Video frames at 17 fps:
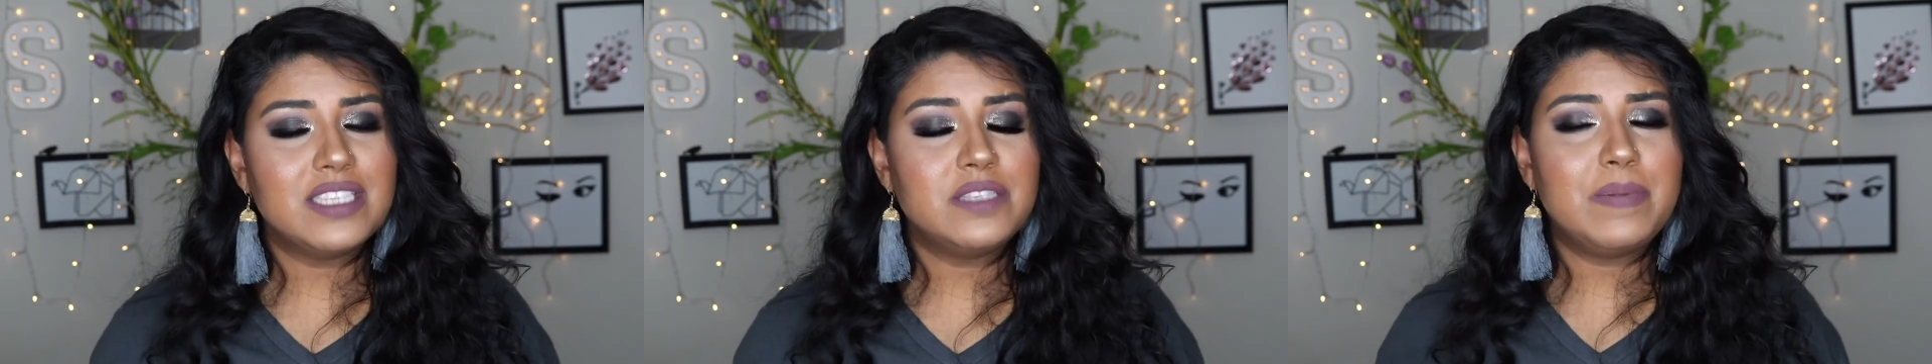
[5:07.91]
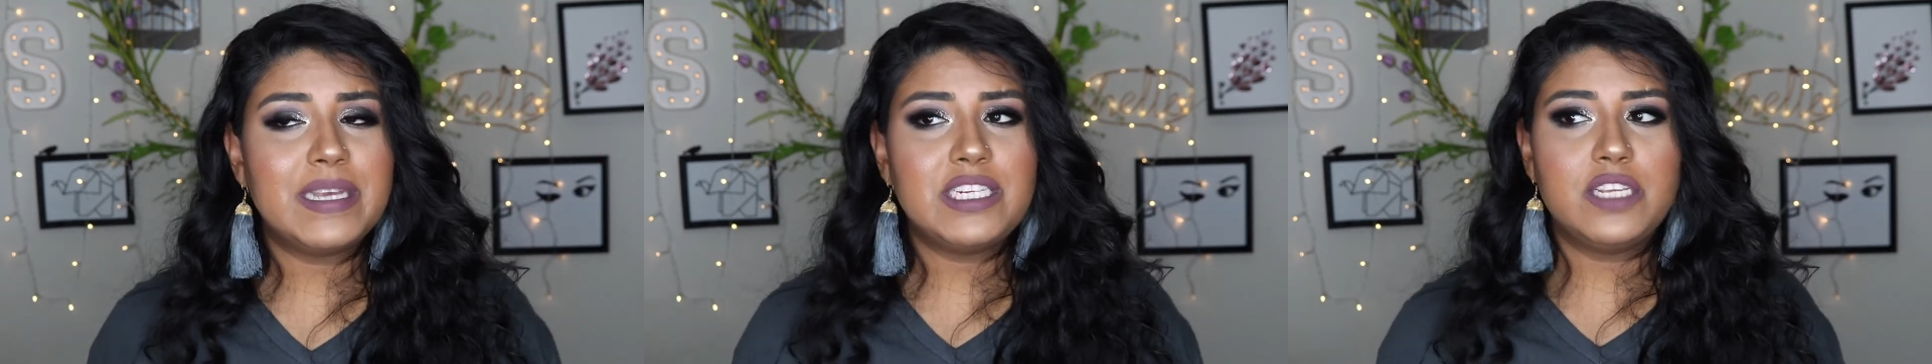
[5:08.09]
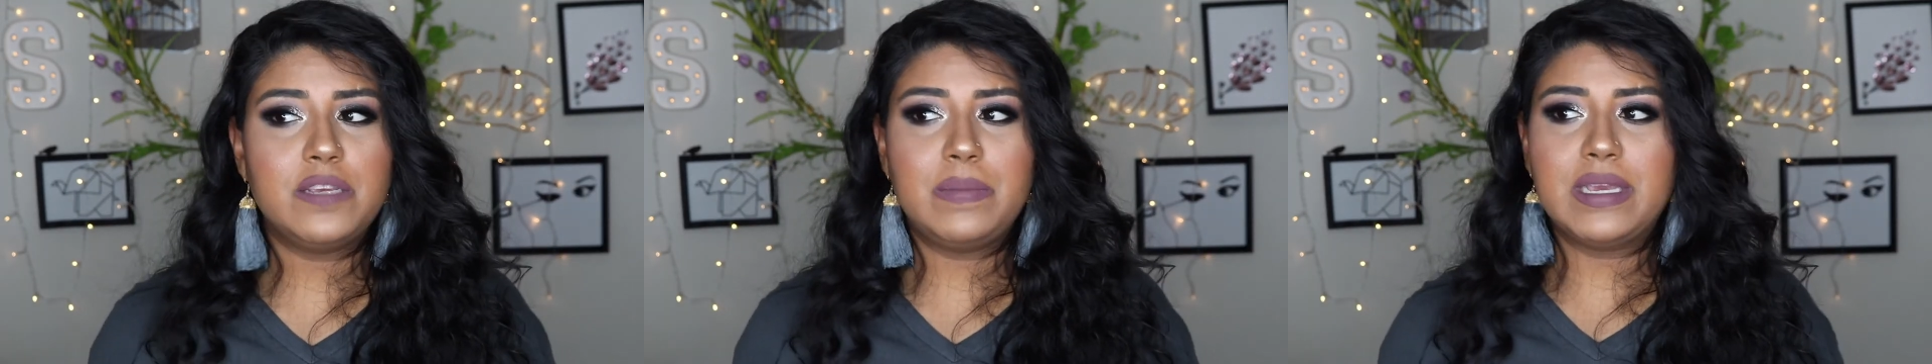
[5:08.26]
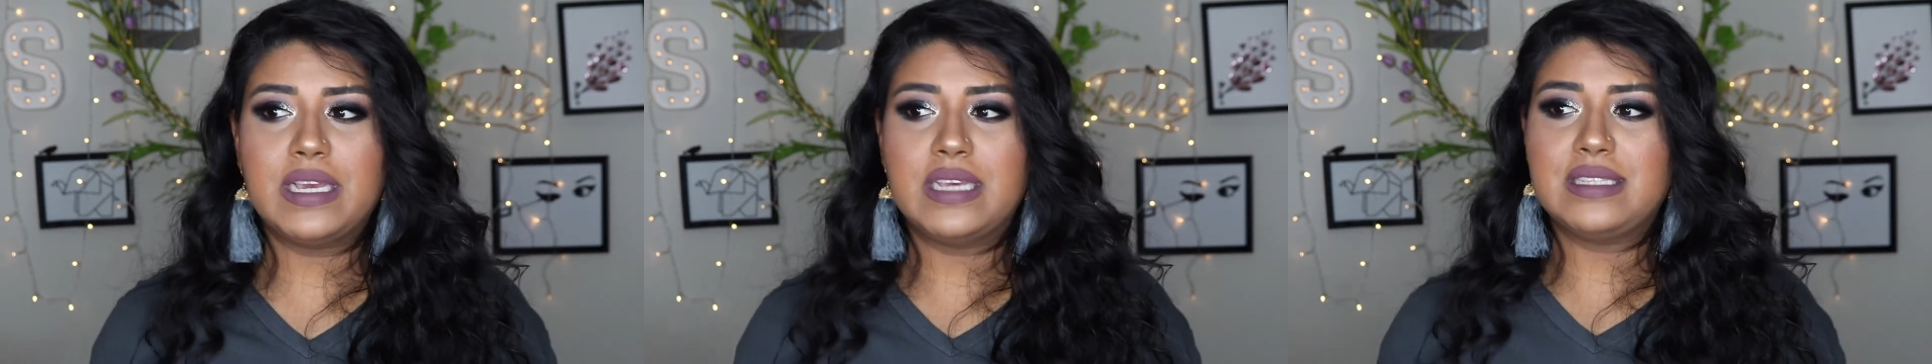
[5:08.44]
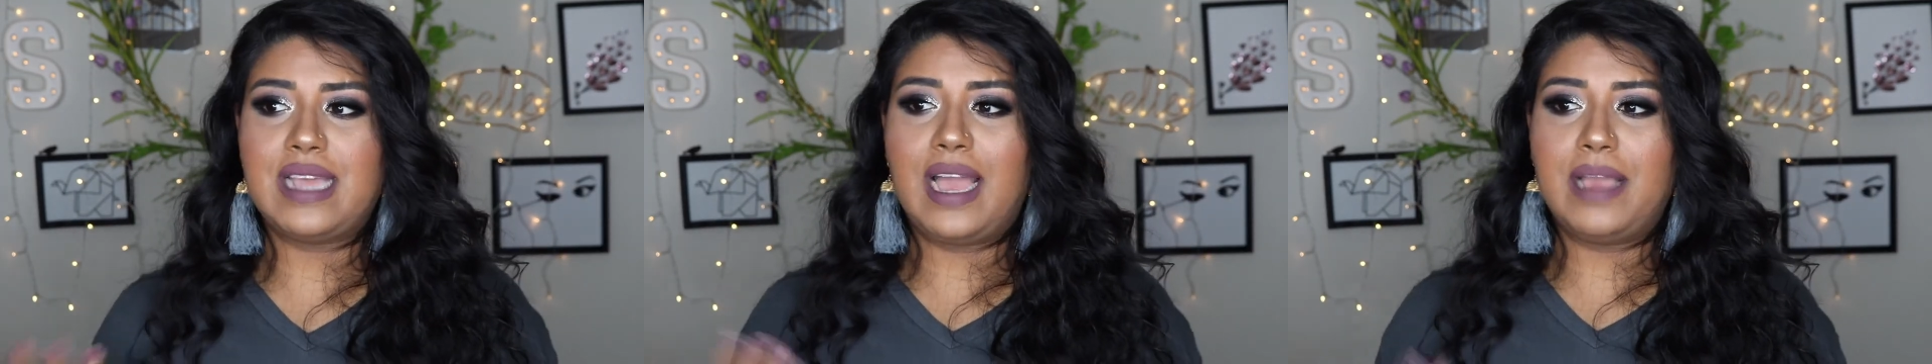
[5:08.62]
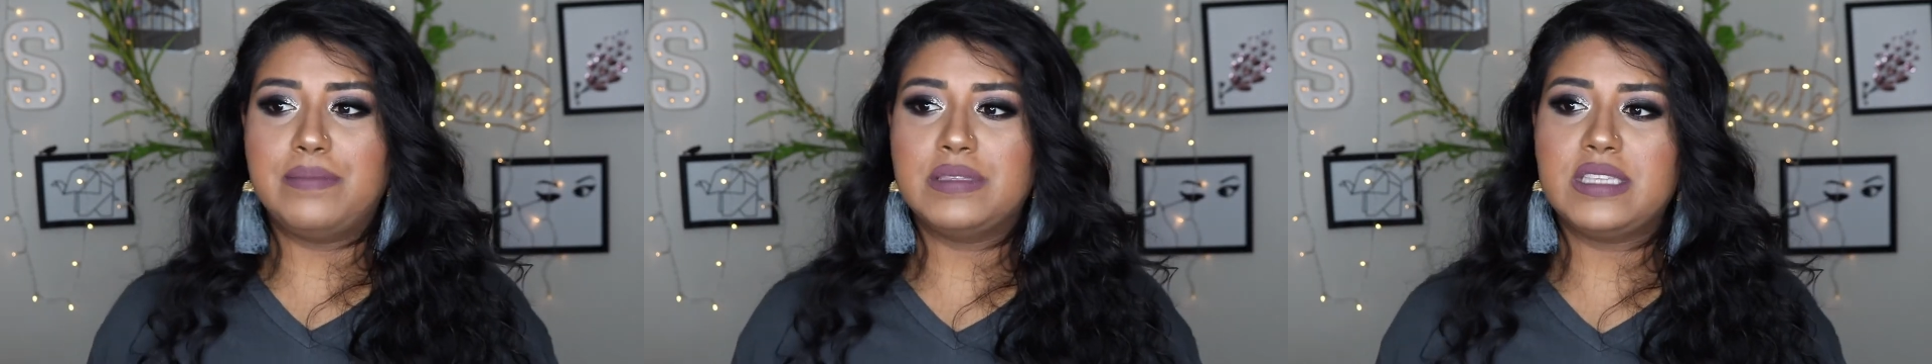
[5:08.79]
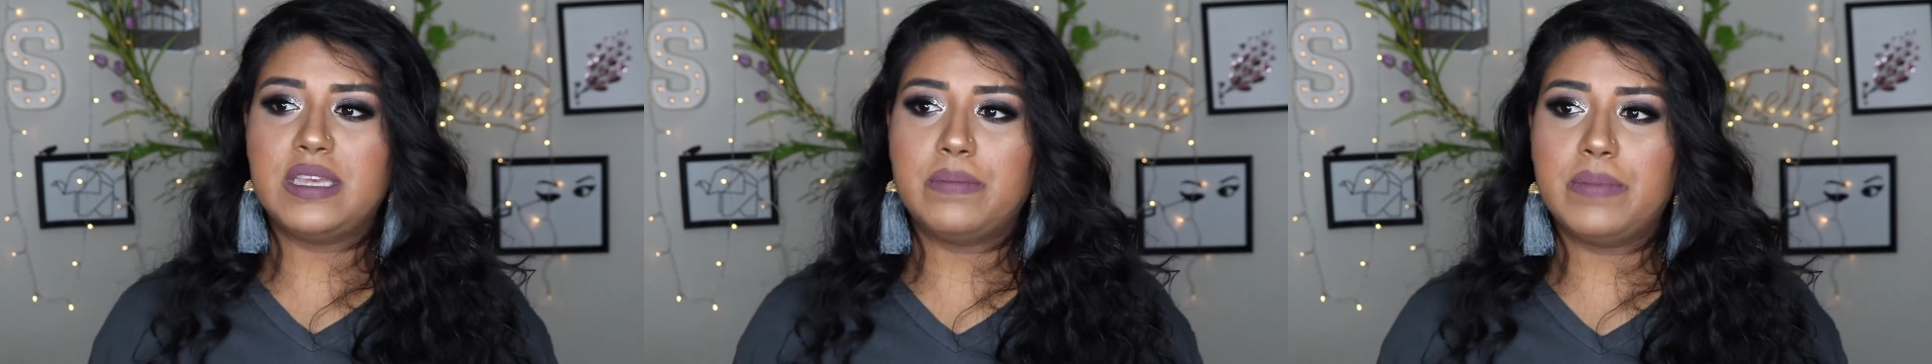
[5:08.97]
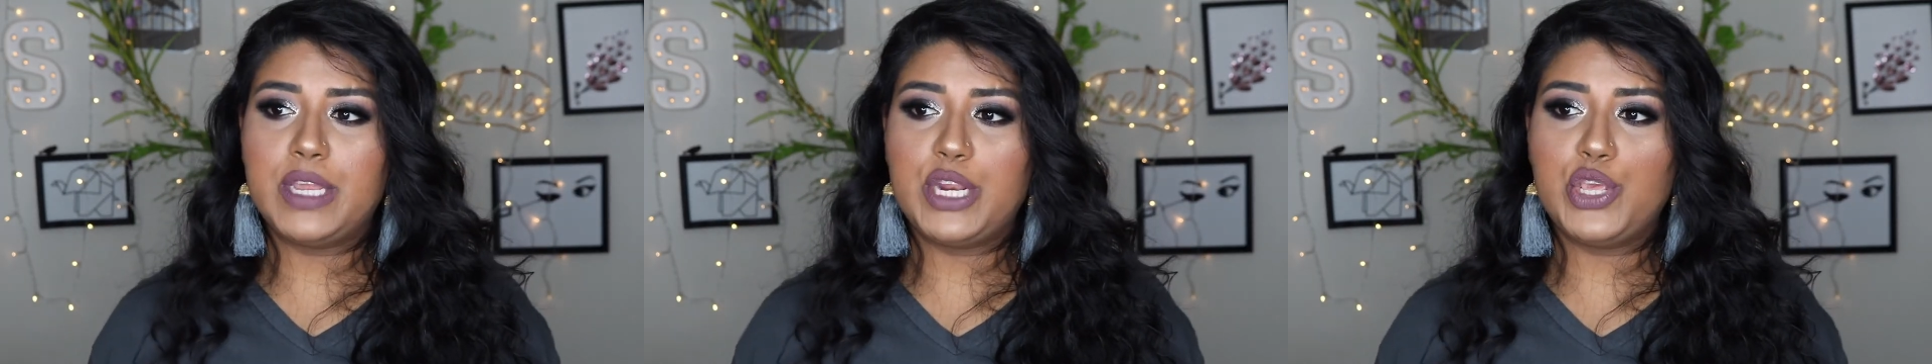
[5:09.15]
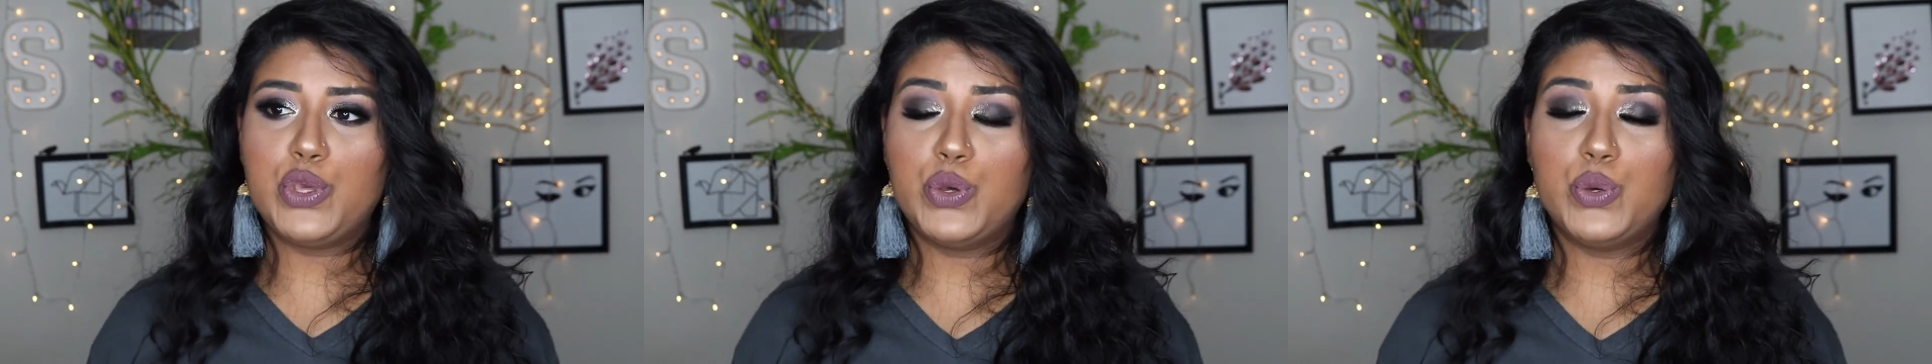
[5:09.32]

especially because I'm somebody